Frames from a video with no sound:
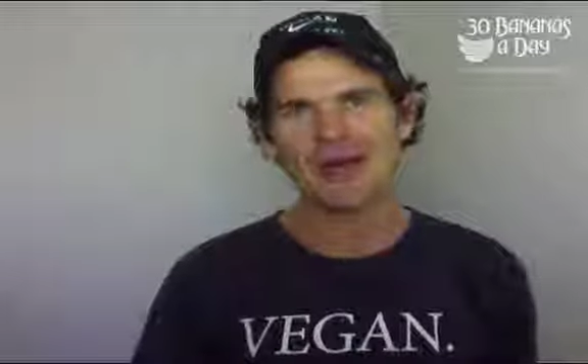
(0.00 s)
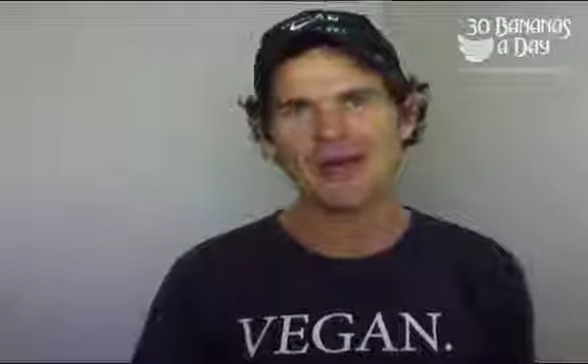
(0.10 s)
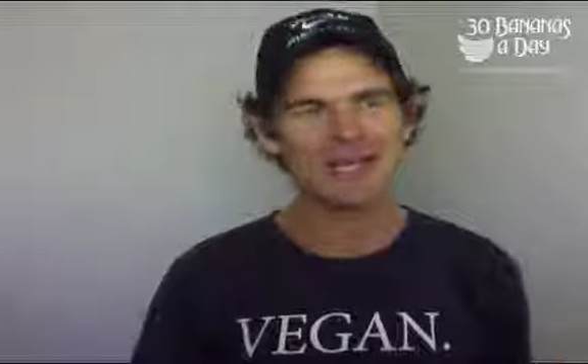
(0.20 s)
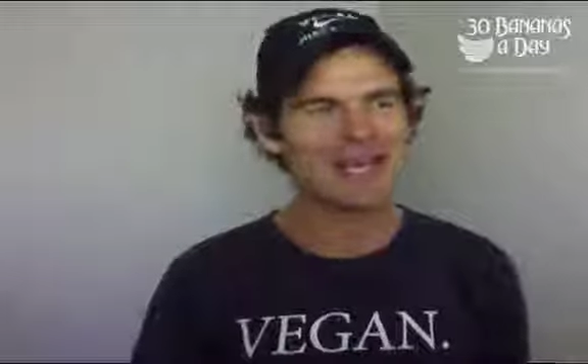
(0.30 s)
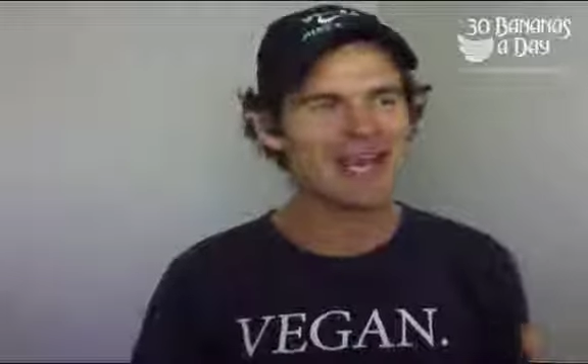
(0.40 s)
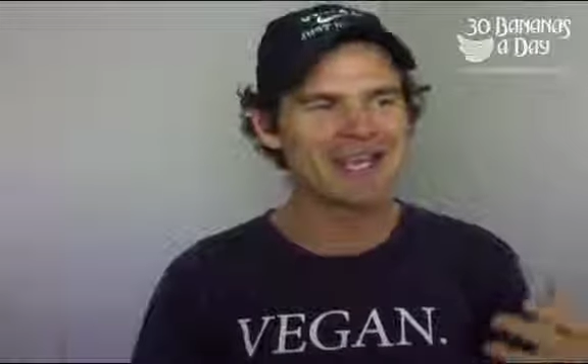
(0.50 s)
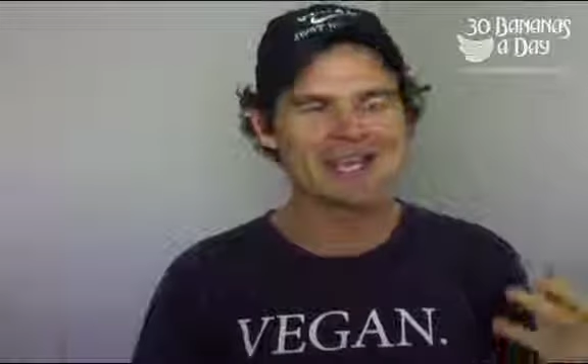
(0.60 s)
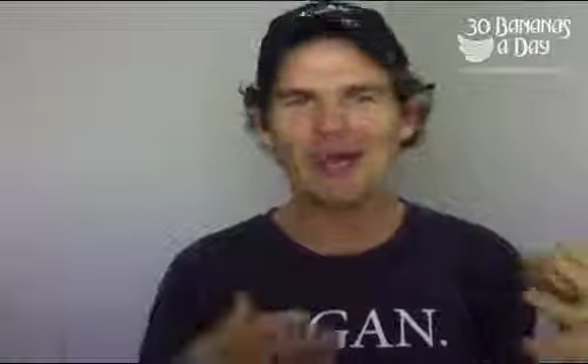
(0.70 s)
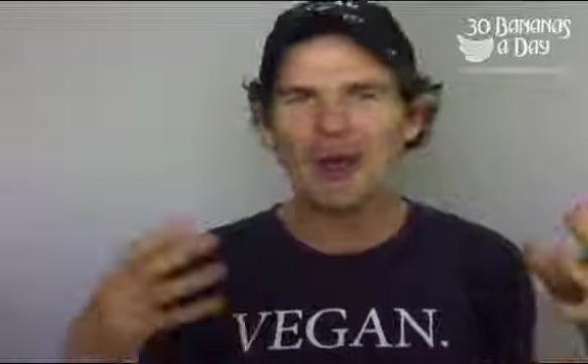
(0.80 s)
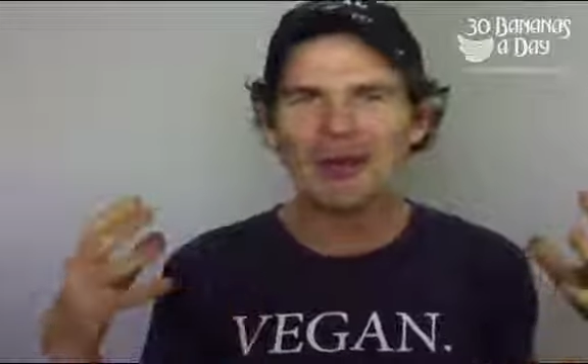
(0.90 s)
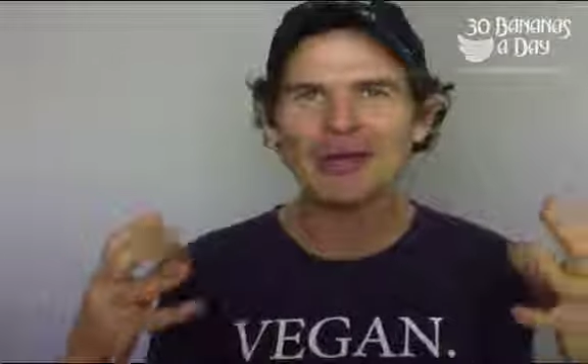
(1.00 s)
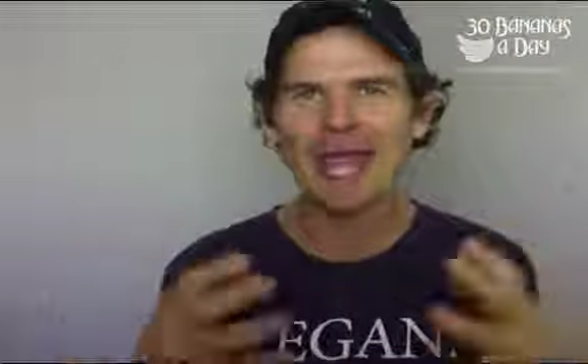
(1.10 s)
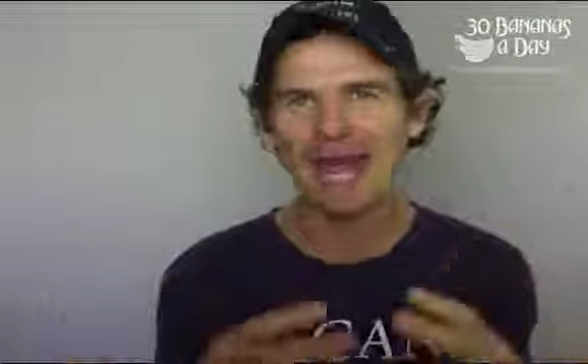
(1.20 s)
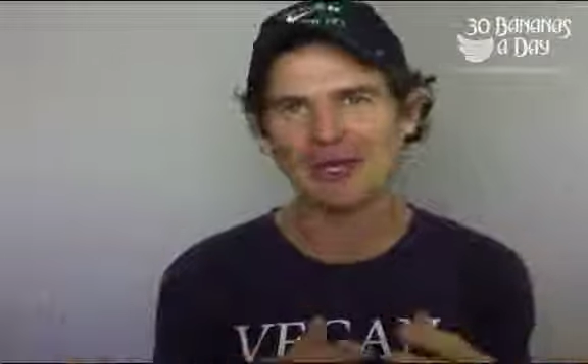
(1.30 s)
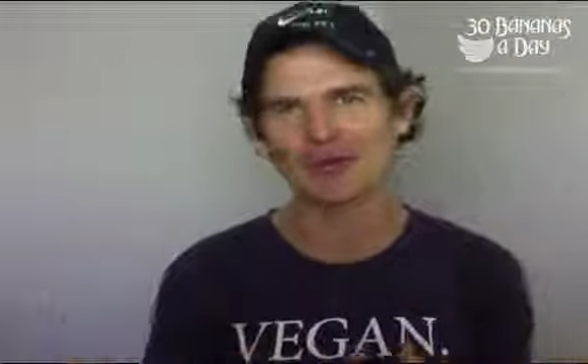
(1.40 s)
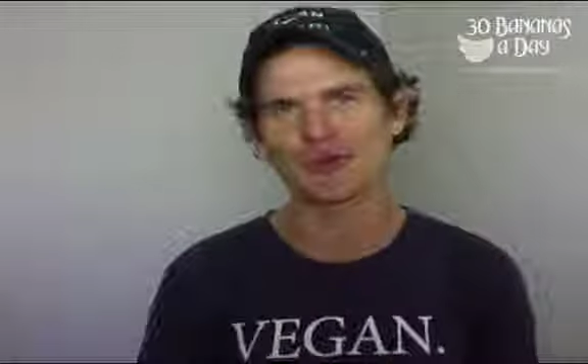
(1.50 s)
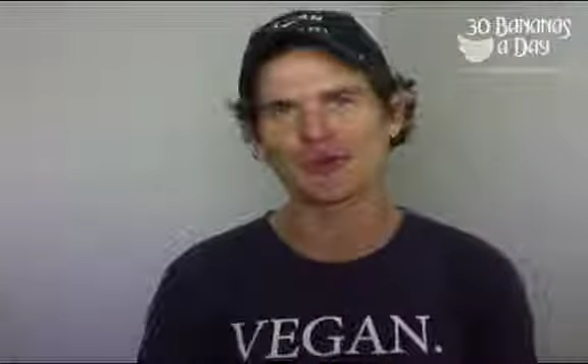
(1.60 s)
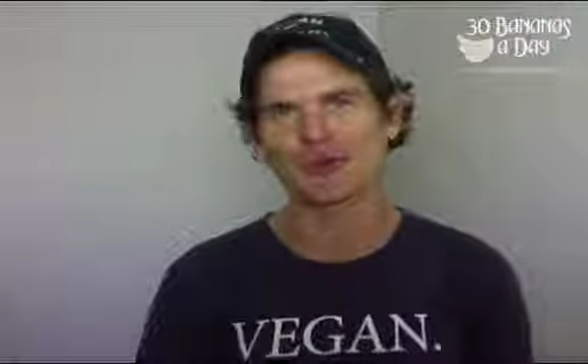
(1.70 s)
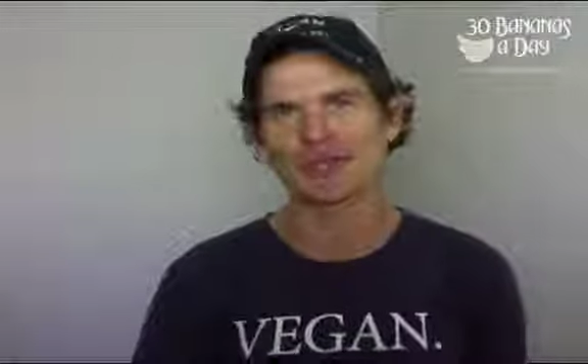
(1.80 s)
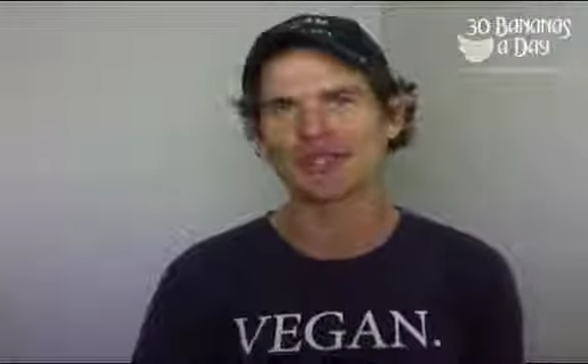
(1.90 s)
you, you gotta calorie
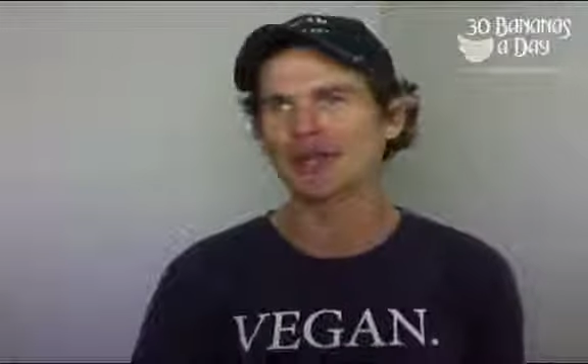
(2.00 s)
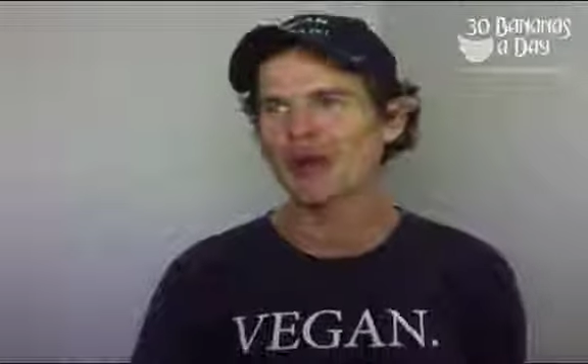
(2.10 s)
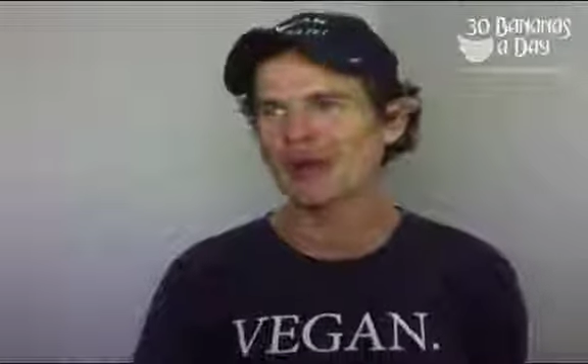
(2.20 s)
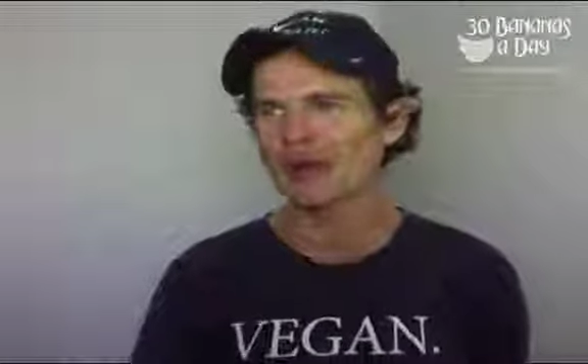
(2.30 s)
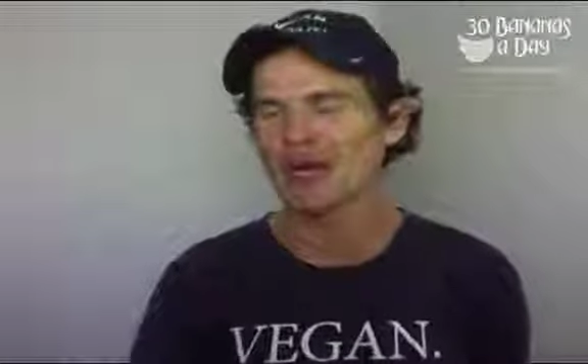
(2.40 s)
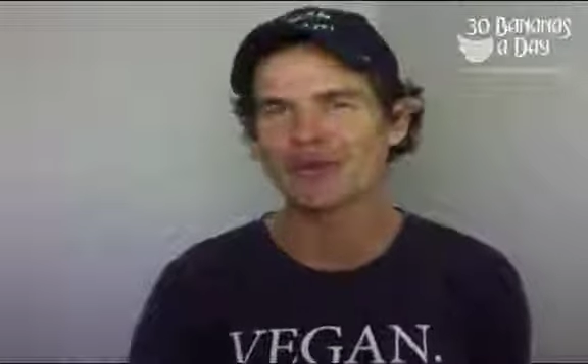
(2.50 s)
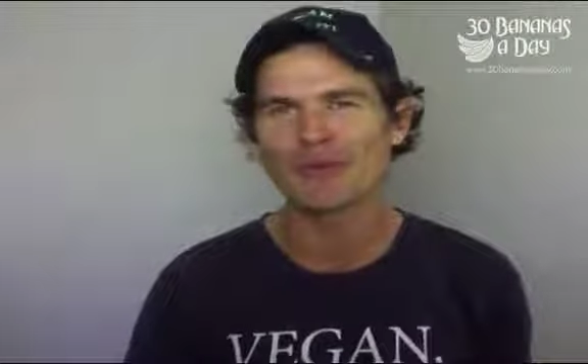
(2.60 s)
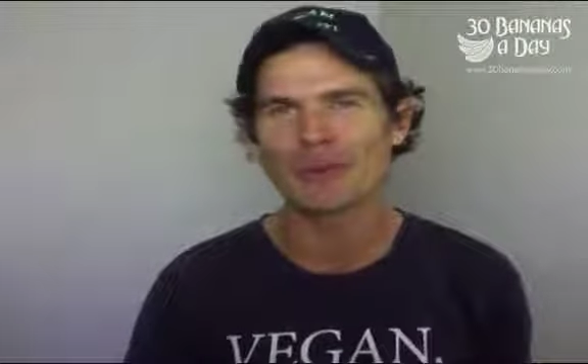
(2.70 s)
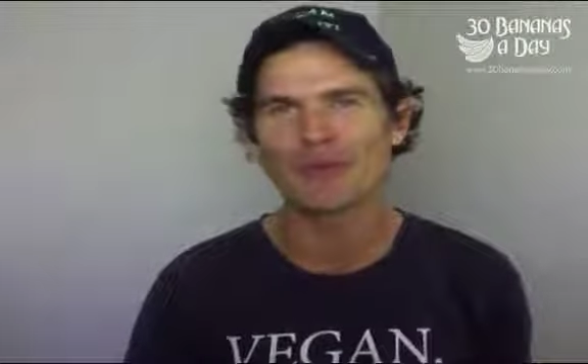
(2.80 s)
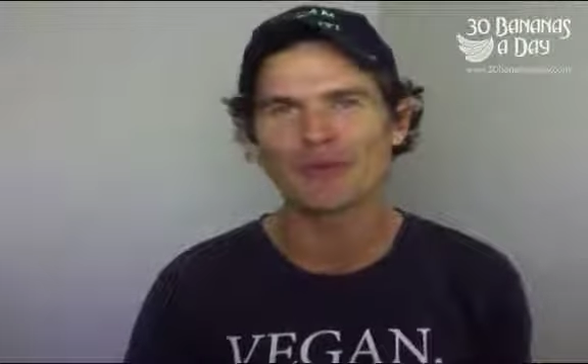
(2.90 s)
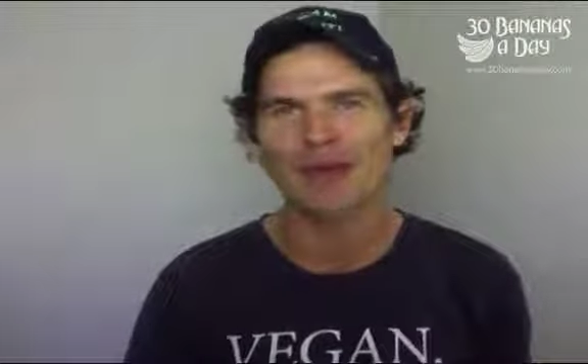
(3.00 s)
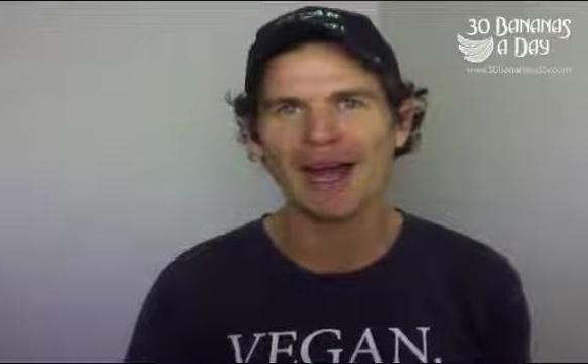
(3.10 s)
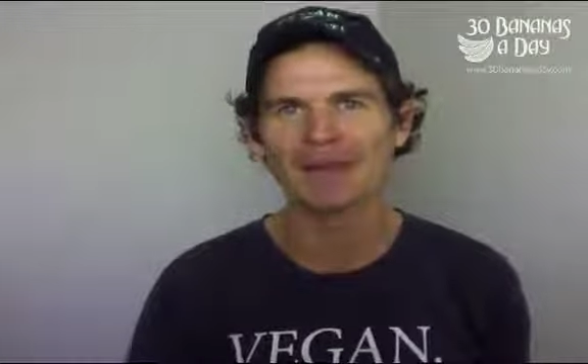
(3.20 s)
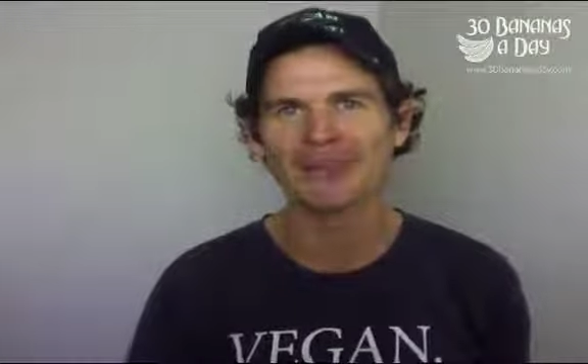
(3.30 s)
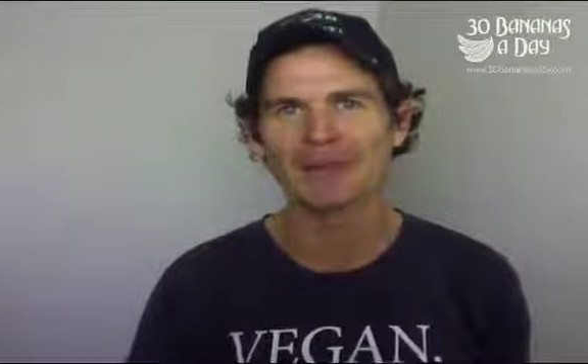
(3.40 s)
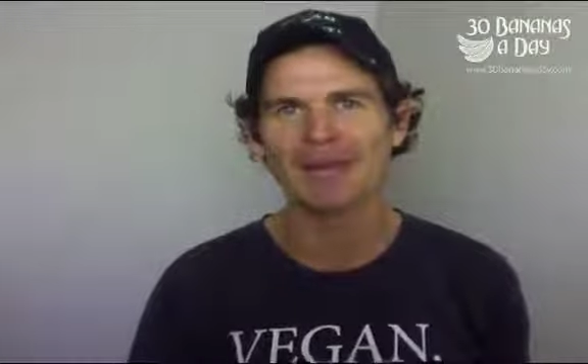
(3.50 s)
restrict, you gotta do intermittent fasting,